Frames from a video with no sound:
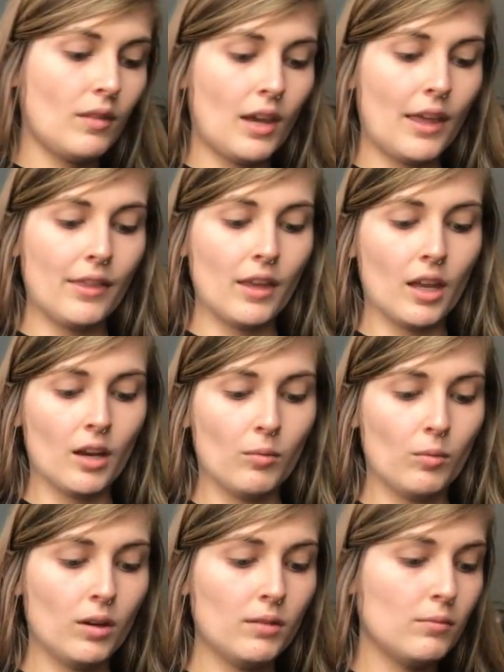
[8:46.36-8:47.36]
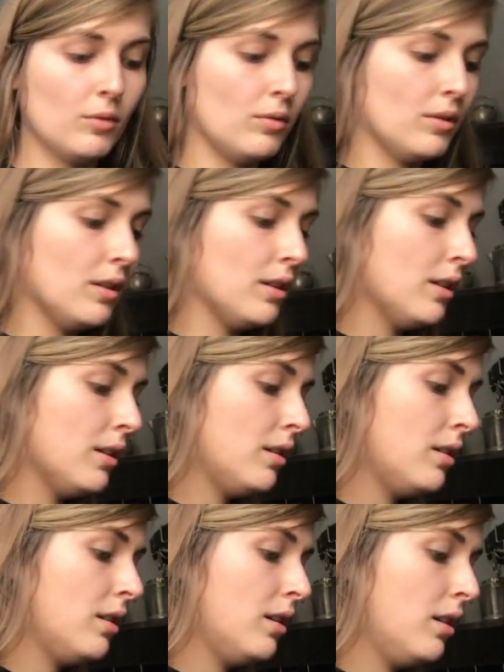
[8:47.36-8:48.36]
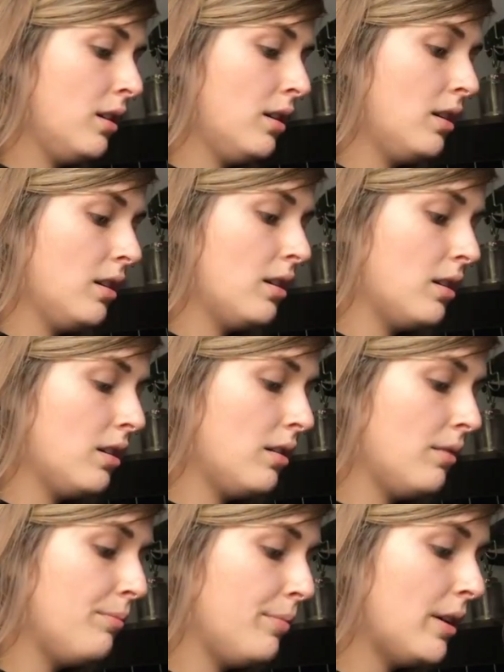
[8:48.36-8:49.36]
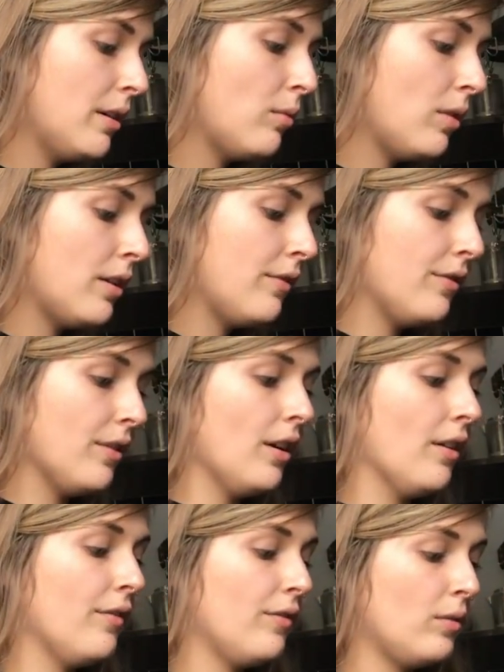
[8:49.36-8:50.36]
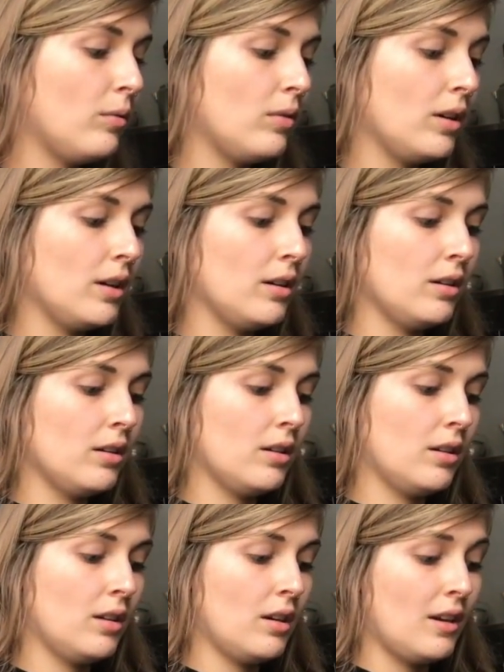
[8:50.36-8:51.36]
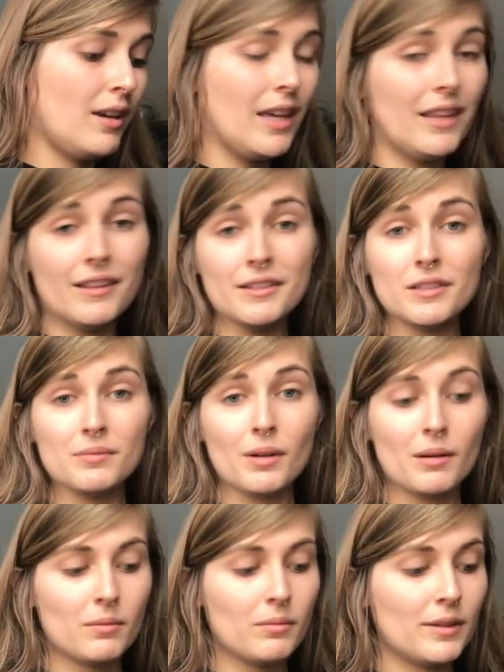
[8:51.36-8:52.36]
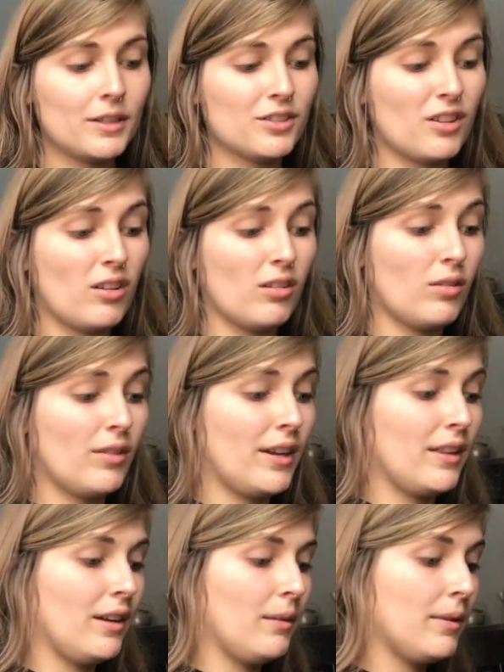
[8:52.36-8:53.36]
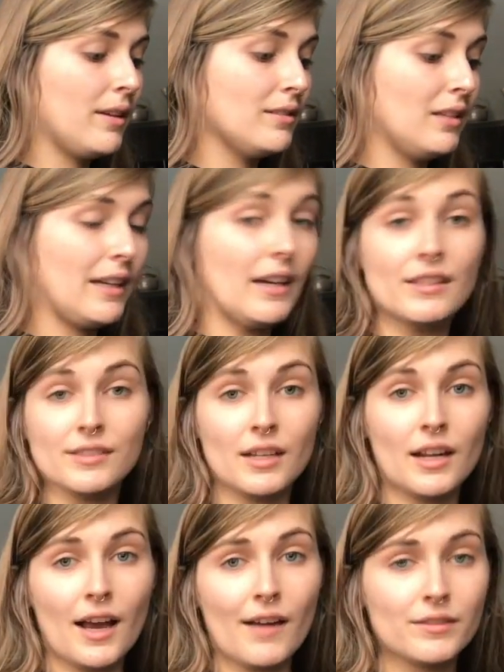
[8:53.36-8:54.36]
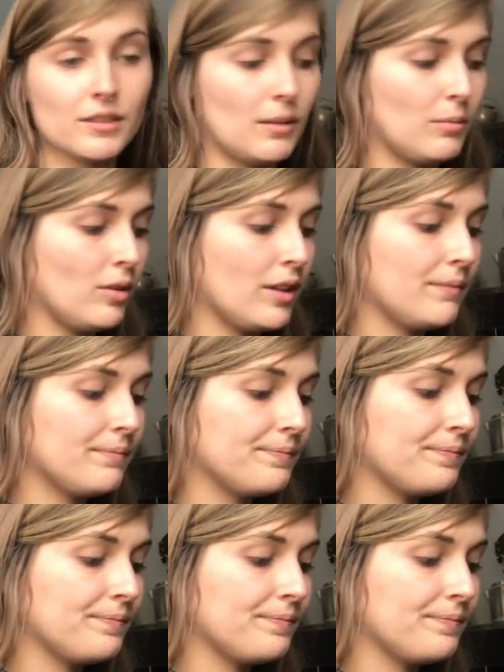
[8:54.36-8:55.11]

And then one more big one for 4. And this is probably just all going in there because like I said, I have to double it.